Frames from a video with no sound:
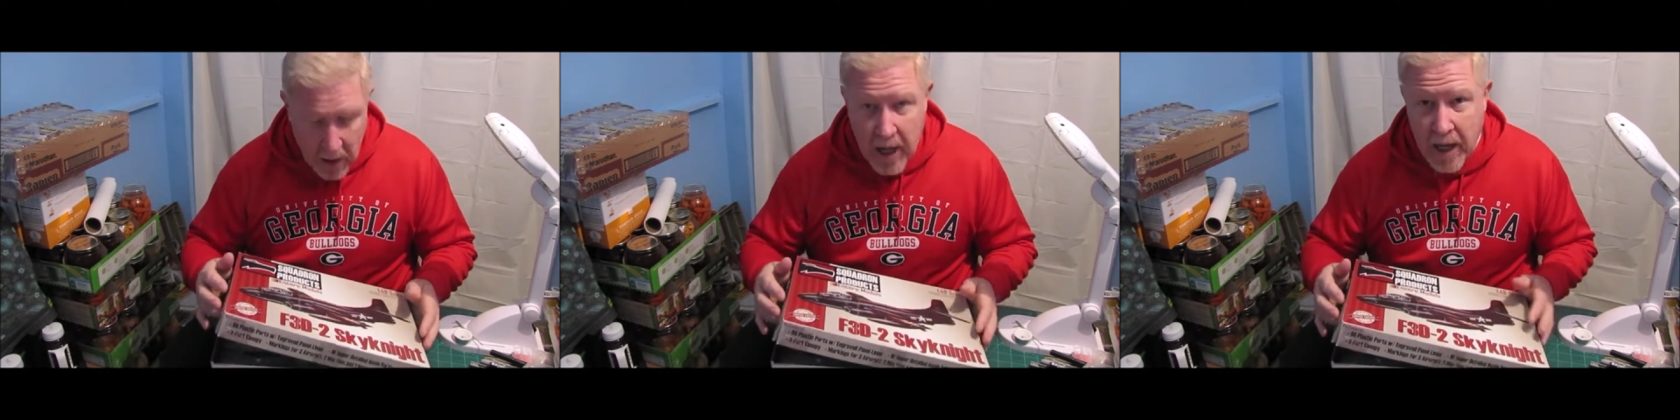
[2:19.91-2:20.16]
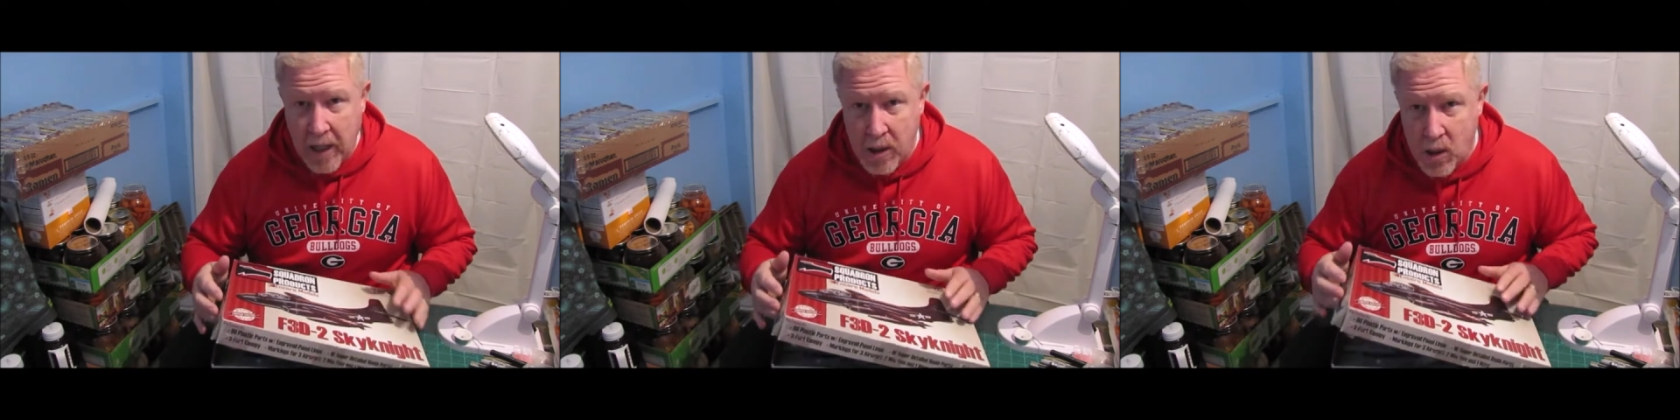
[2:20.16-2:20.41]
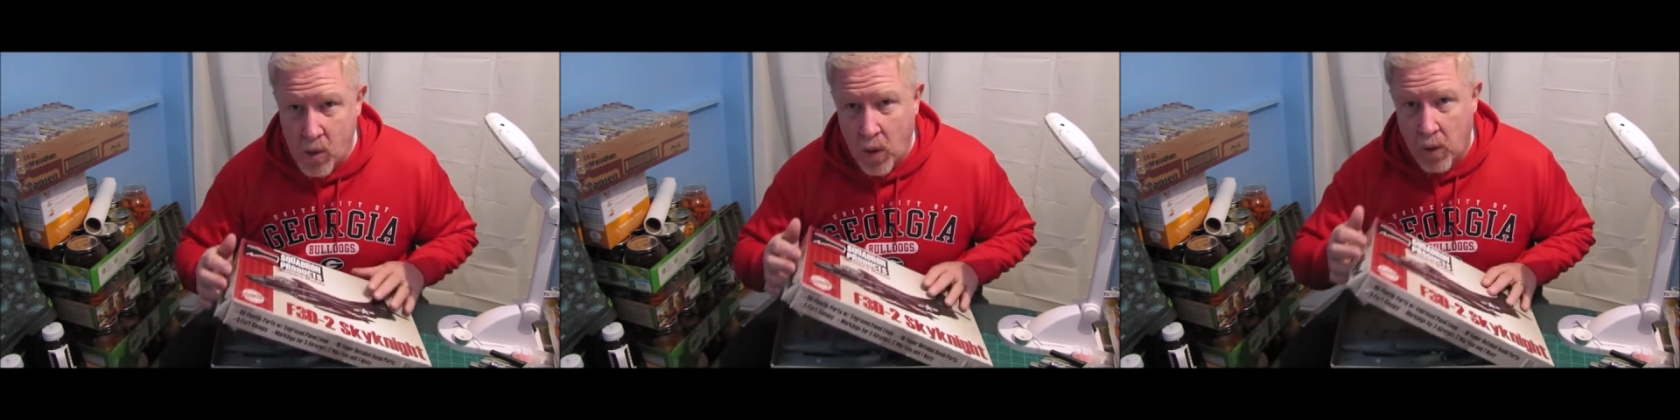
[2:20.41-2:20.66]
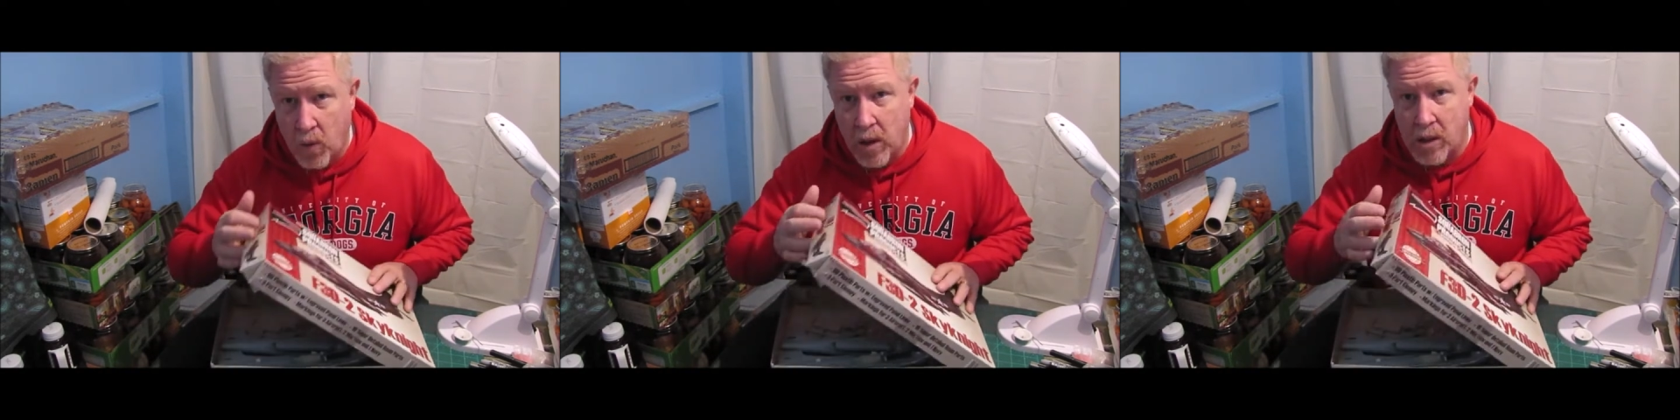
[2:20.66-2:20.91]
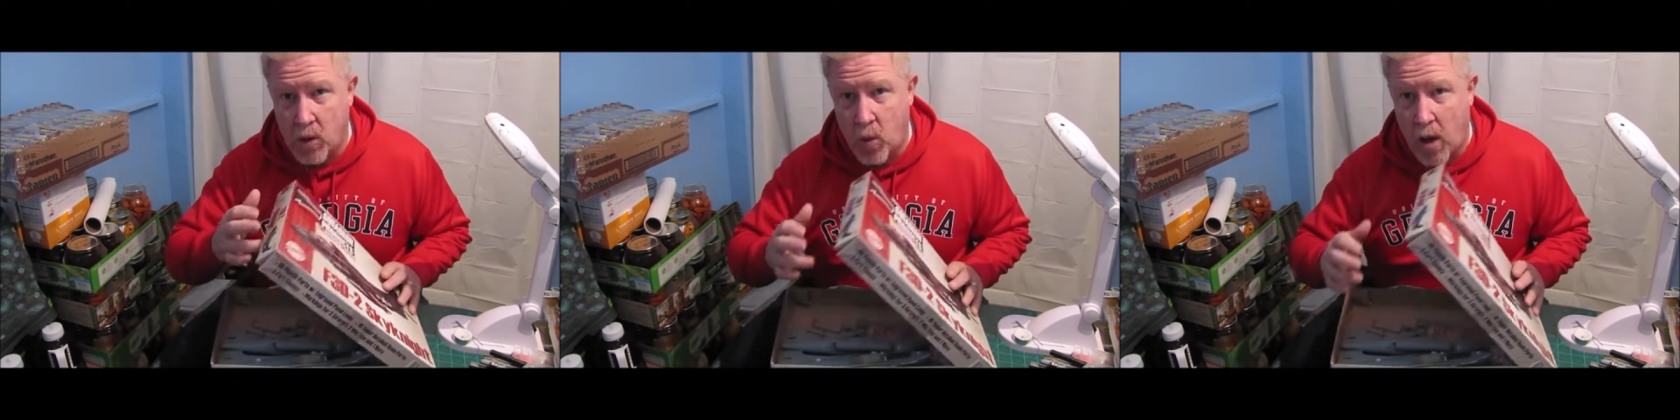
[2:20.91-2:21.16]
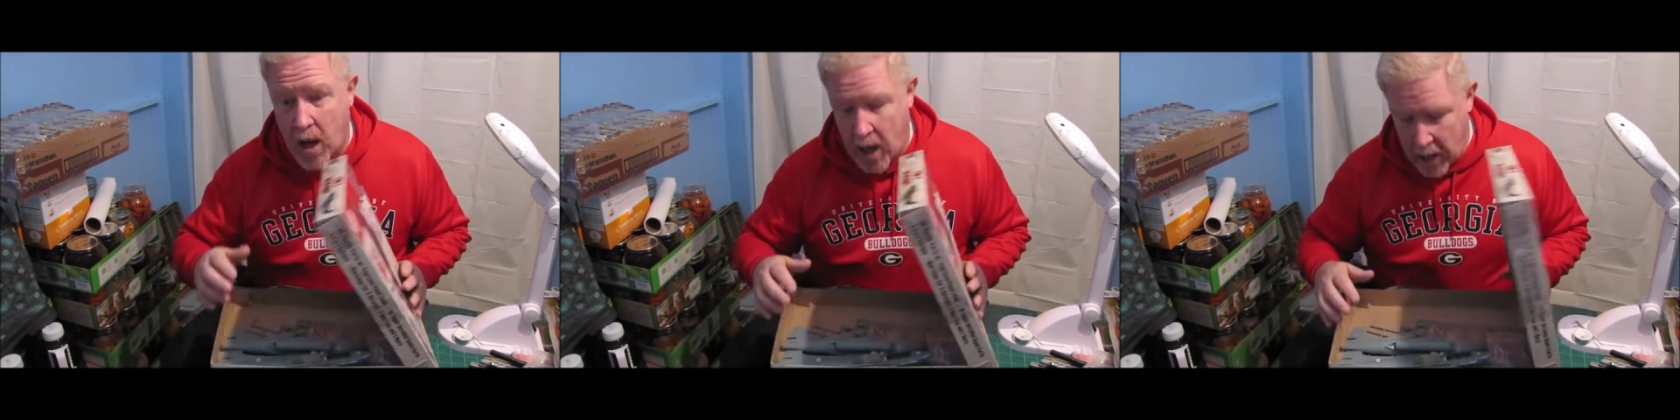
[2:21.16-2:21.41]
And this is one reason
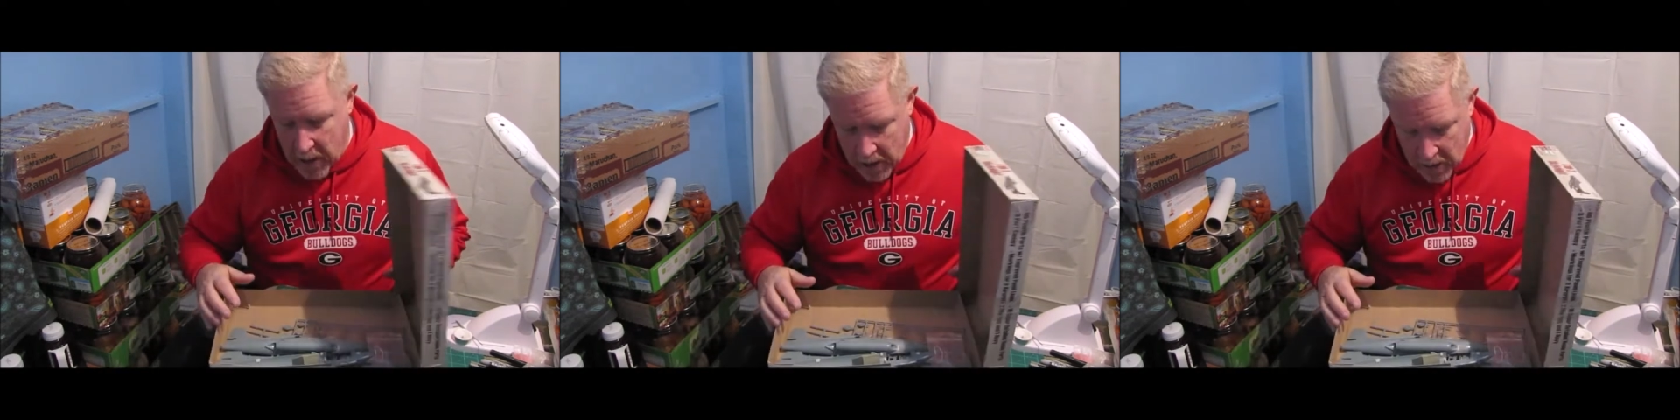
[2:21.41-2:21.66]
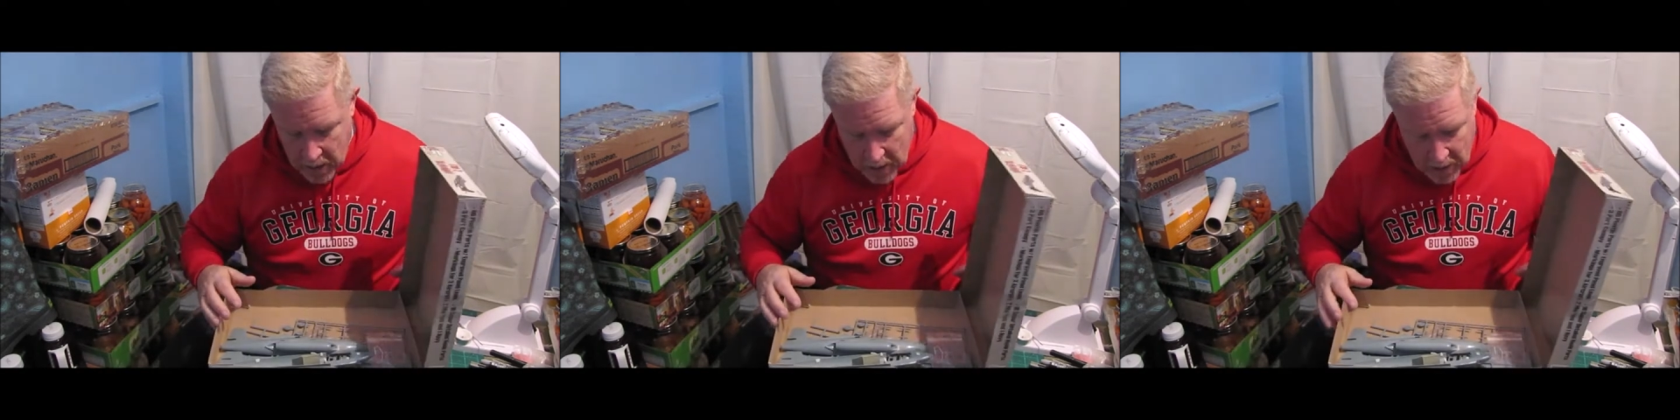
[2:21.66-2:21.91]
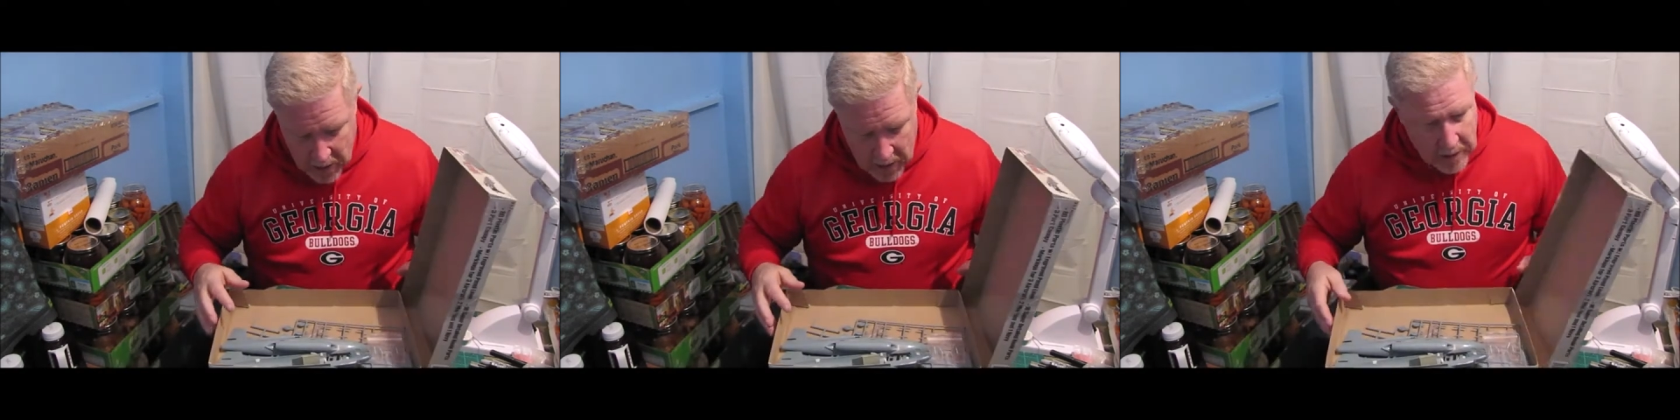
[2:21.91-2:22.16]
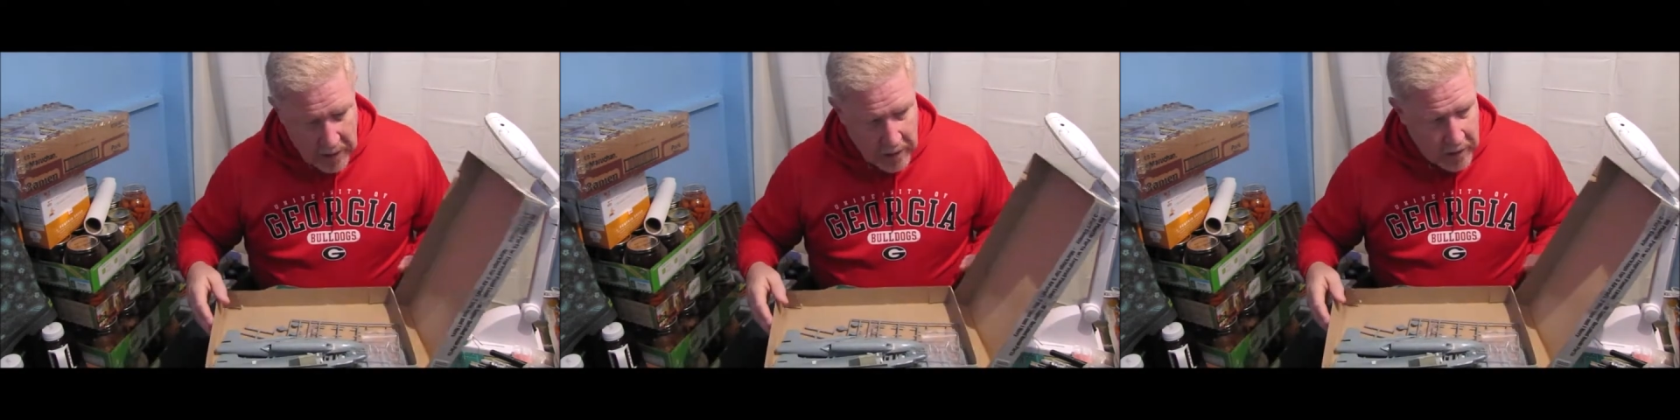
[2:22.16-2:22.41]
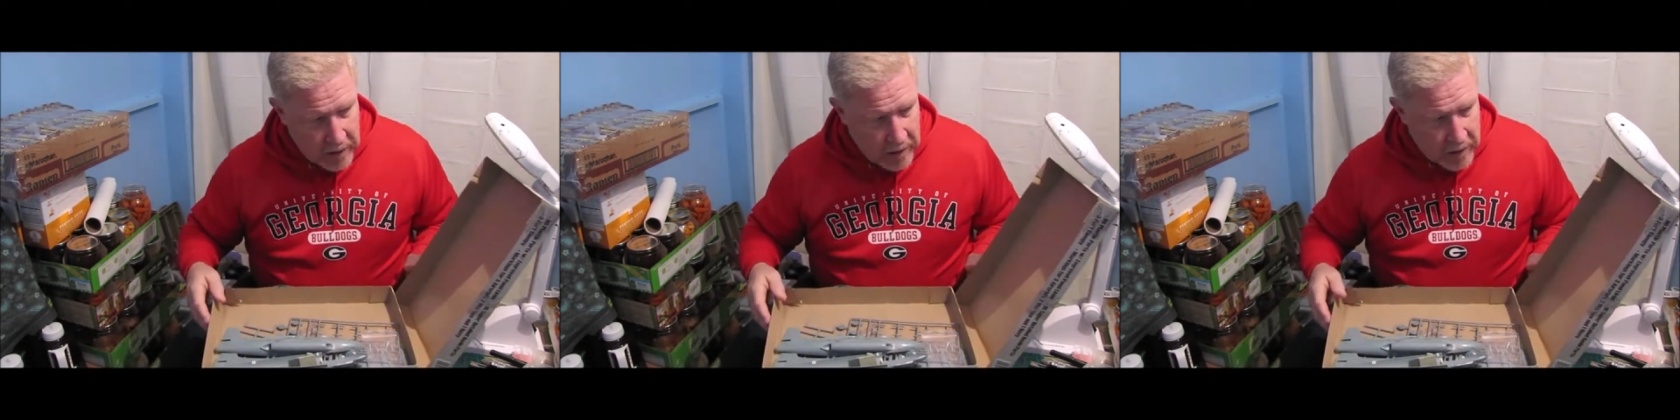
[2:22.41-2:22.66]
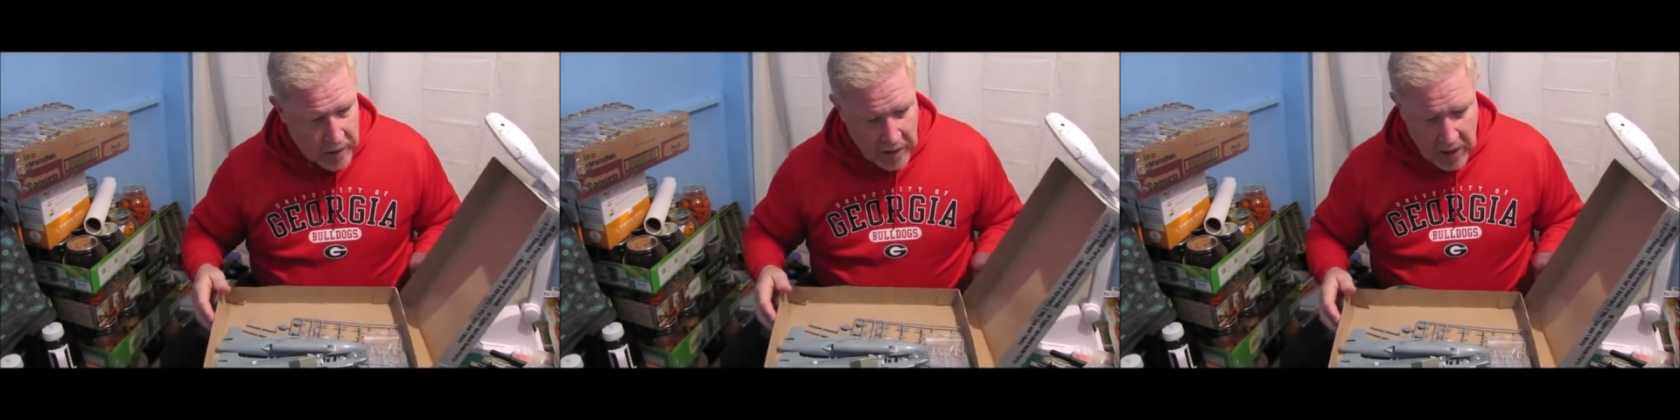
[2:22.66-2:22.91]
why this